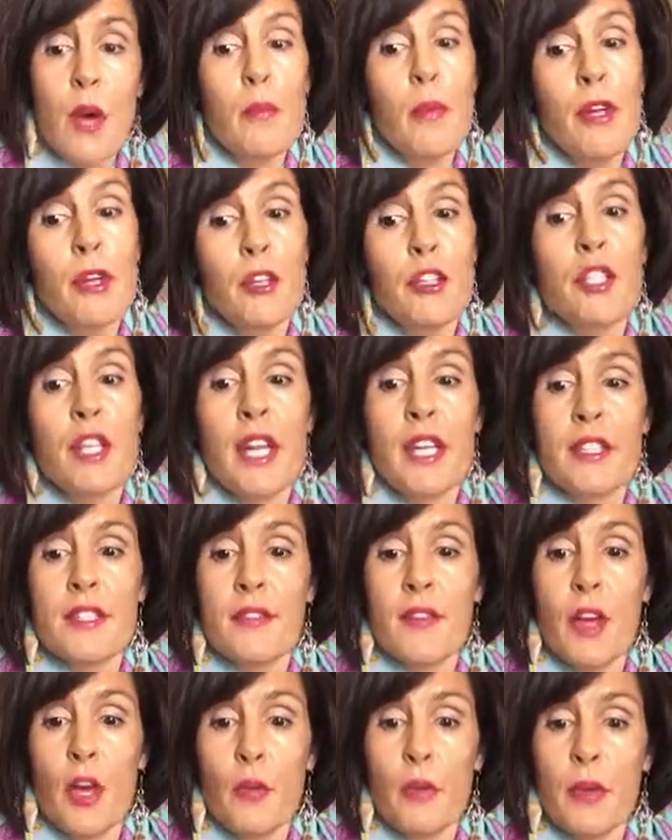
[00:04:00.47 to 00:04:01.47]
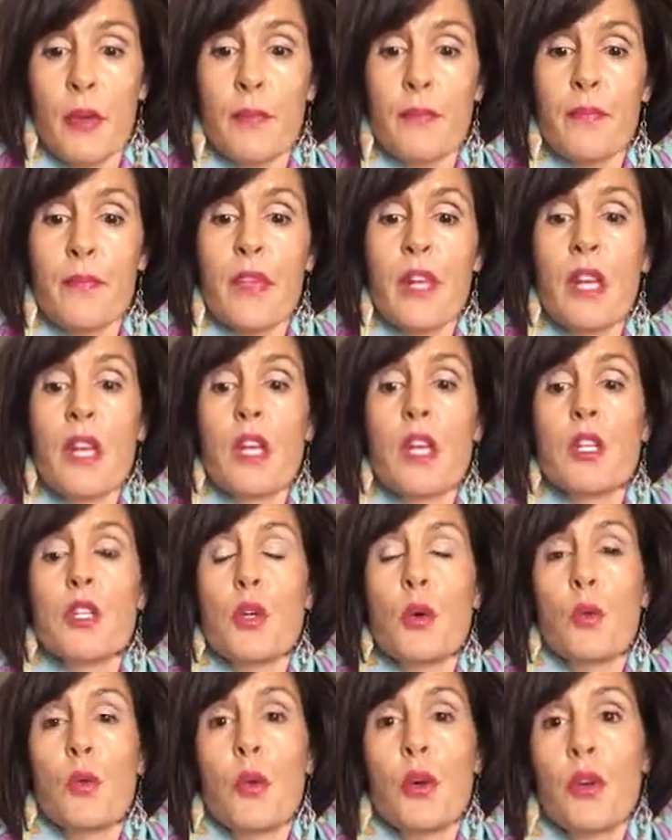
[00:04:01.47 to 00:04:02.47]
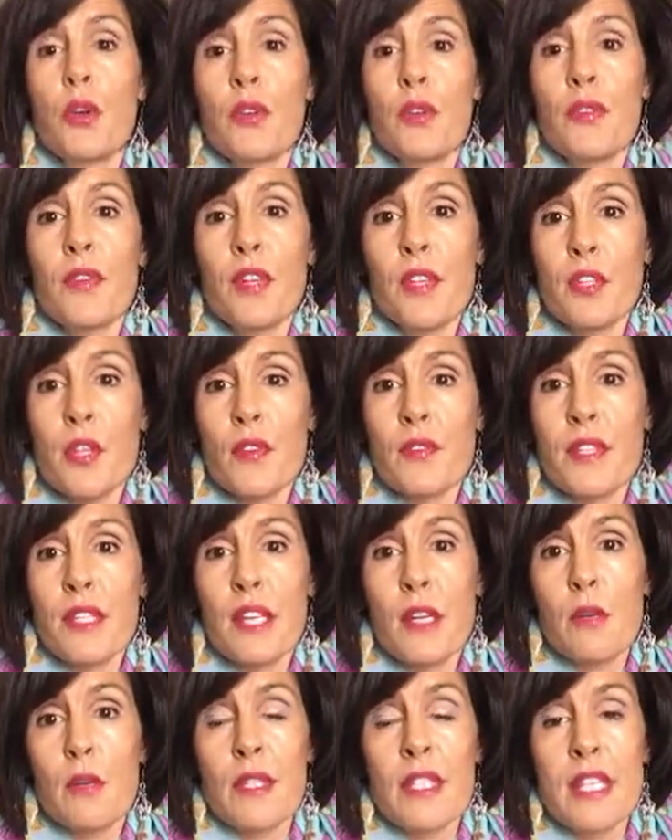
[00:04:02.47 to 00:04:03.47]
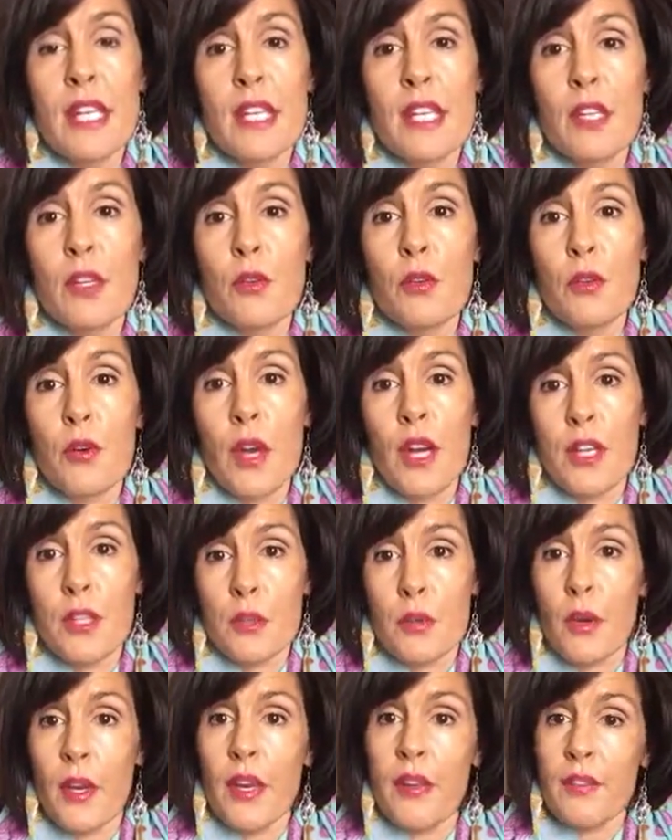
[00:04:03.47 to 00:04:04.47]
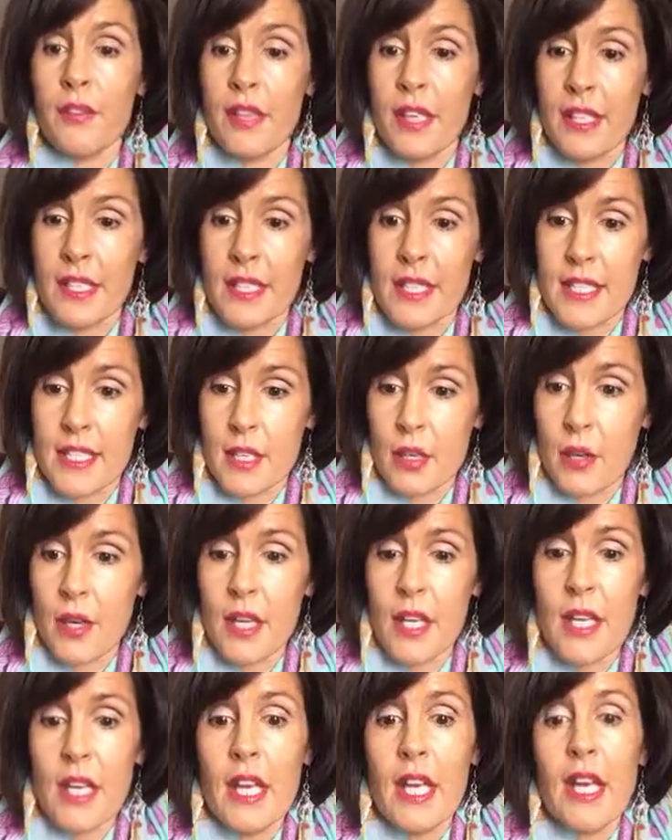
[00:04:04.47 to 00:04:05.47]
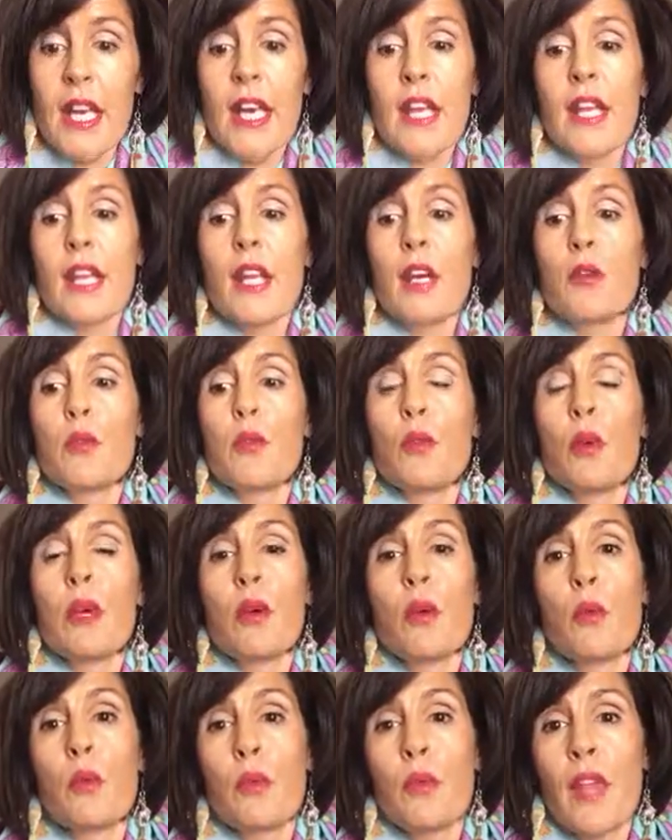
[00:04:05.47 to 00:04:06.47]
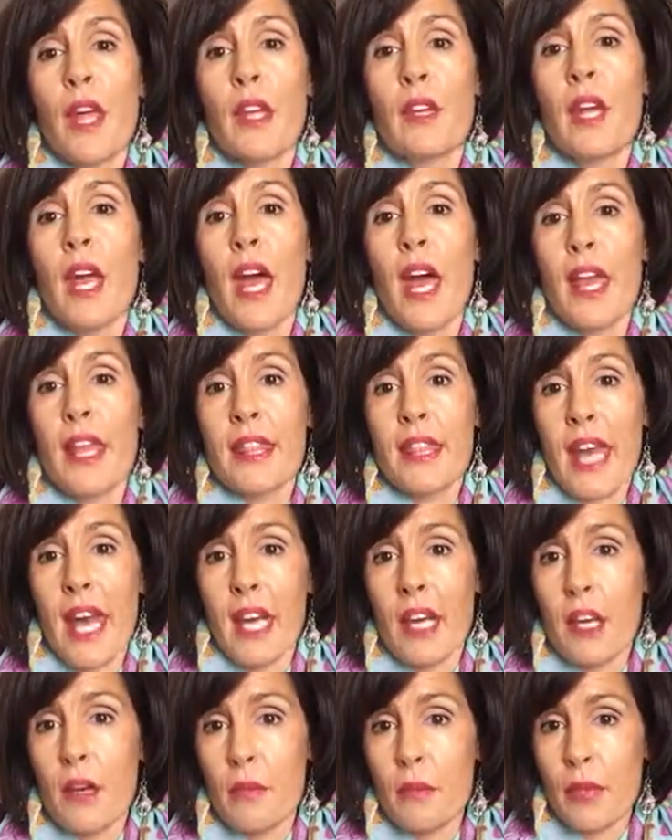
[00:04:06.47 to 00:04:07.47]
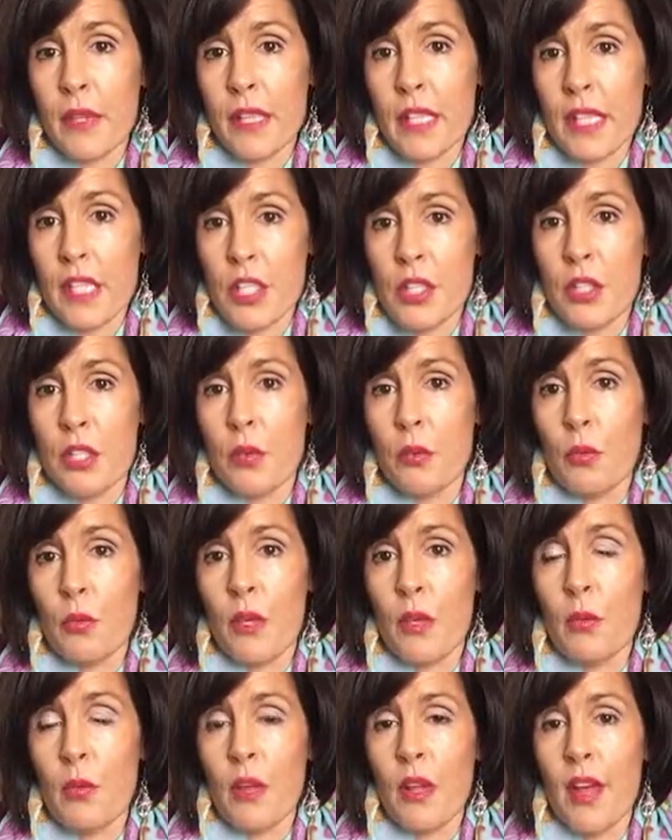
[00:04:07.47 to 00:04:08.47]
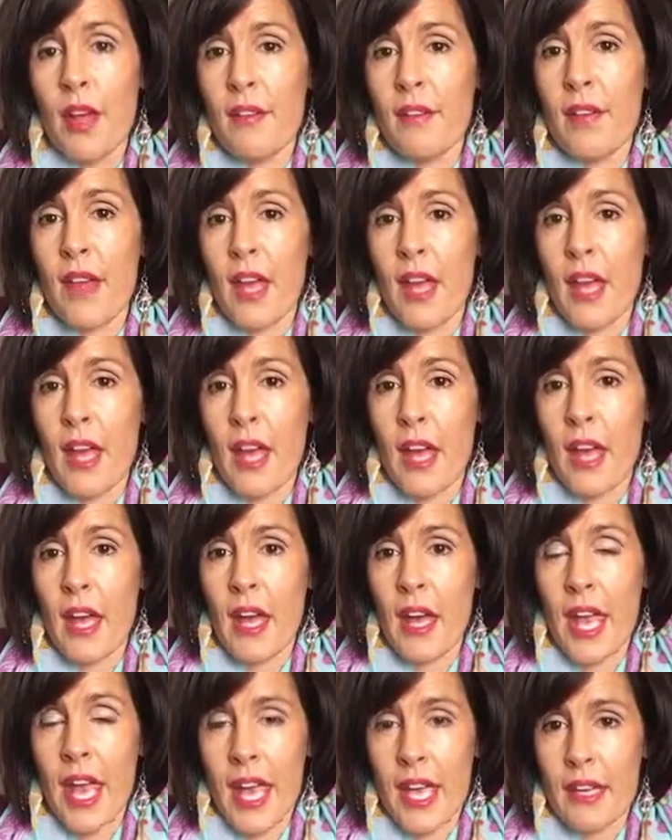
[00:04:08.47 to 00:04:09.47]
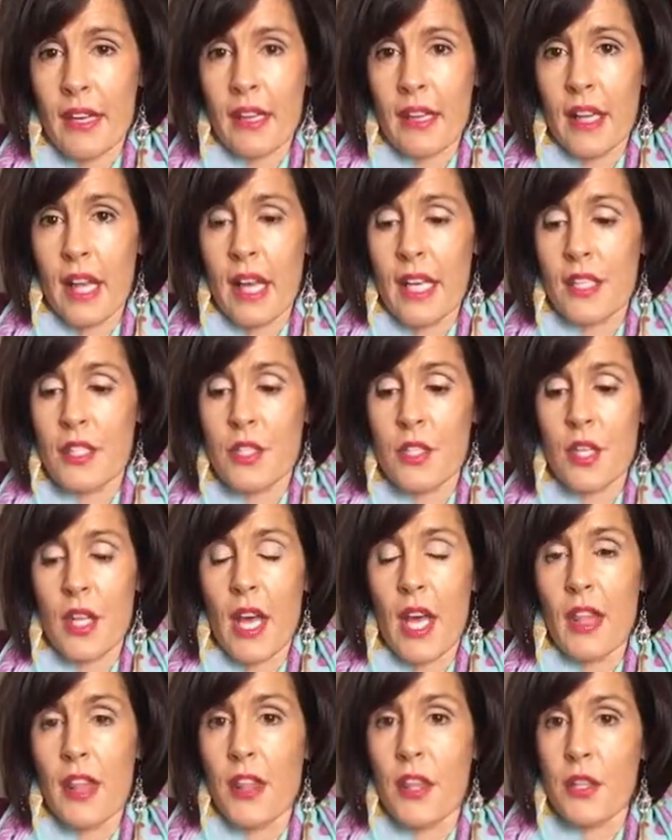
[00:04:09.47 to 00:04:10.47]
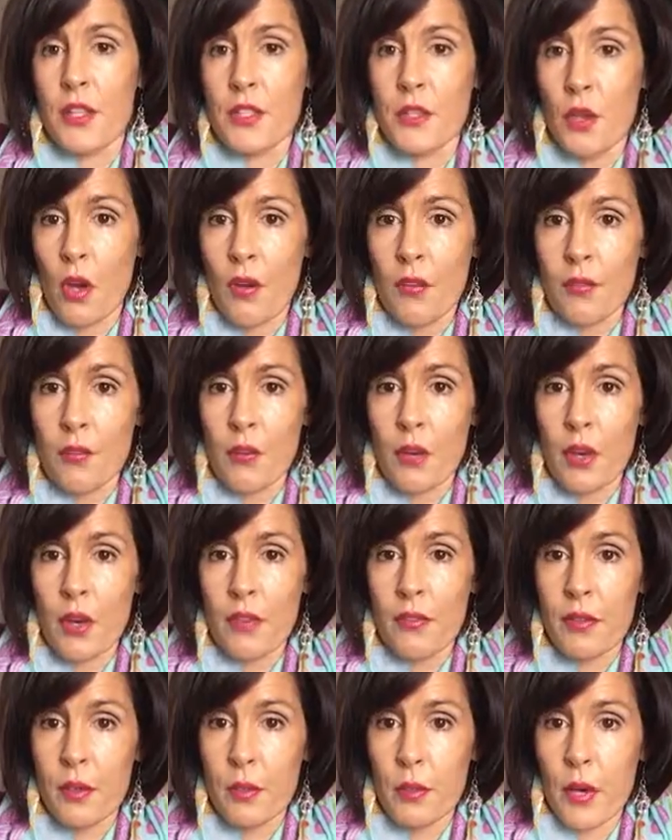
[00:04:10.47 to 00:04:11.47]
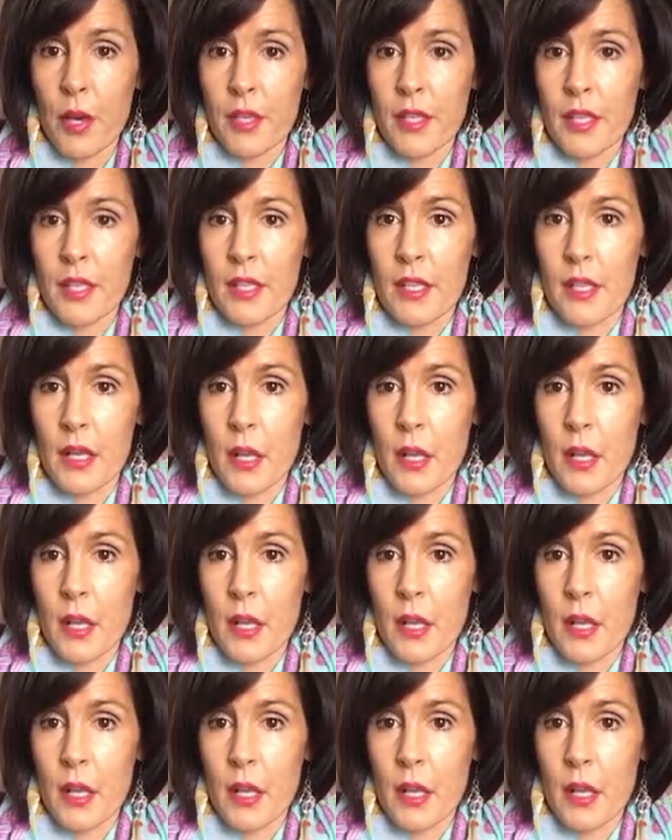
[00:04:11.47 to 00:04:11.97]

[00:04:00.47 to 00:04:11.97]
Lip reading: a better chance of helping. So we're going to finish off today with sending you for x-ray if necessary. And we'll then at that completion, we will have analyzed the software of your body